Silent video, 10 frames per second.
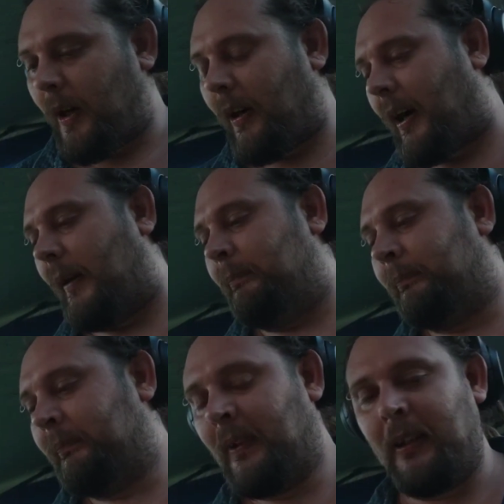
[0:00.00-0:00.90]
All right,
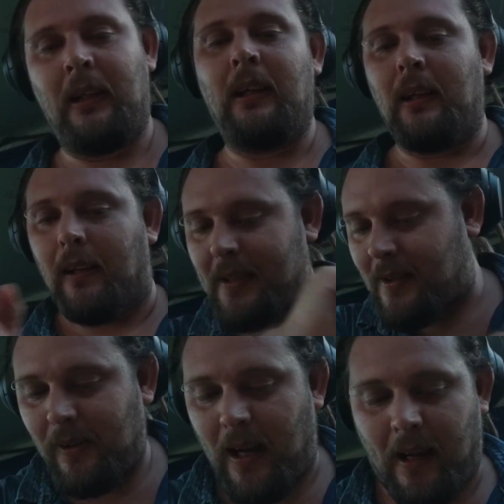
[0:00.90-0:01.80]
let's
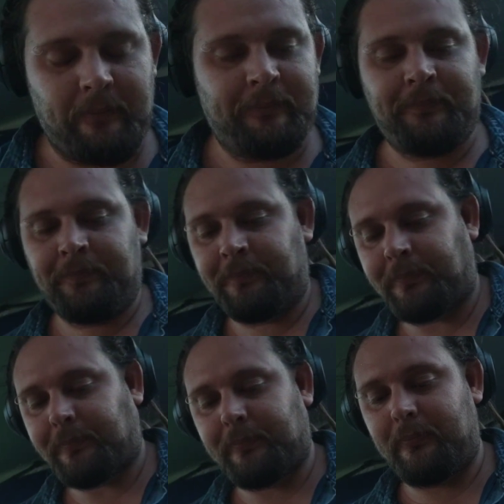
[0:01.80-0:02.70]
do that.
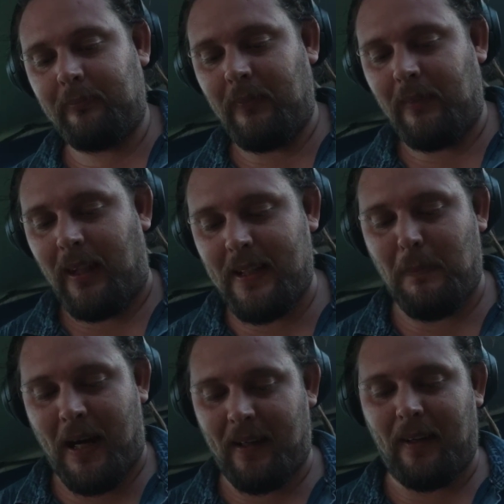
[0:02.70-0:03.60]
Let's
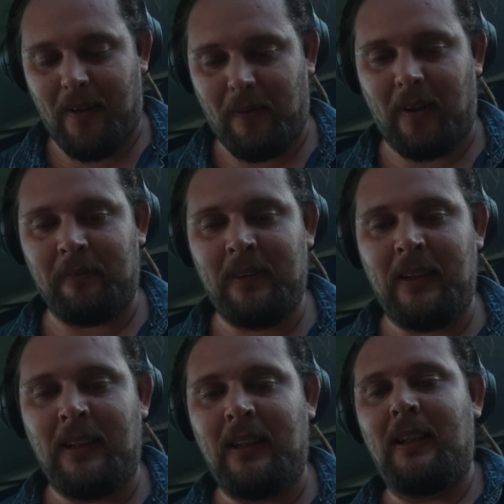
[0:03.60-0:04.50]
make another one
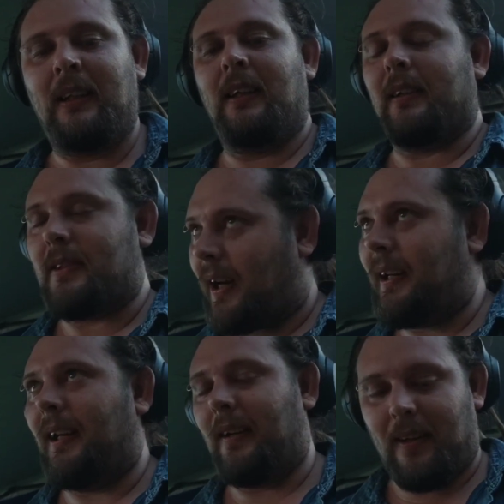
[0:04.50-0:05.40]
because I
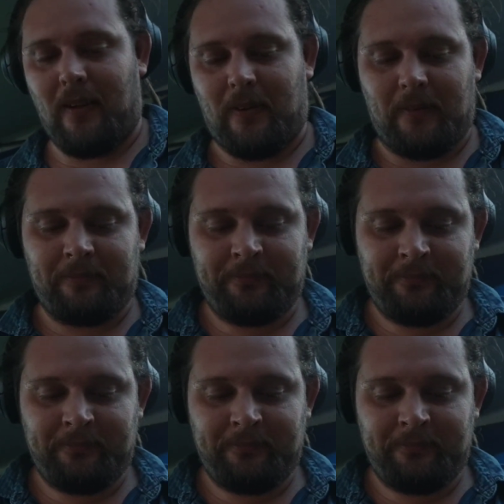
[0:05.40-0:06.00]
need another one.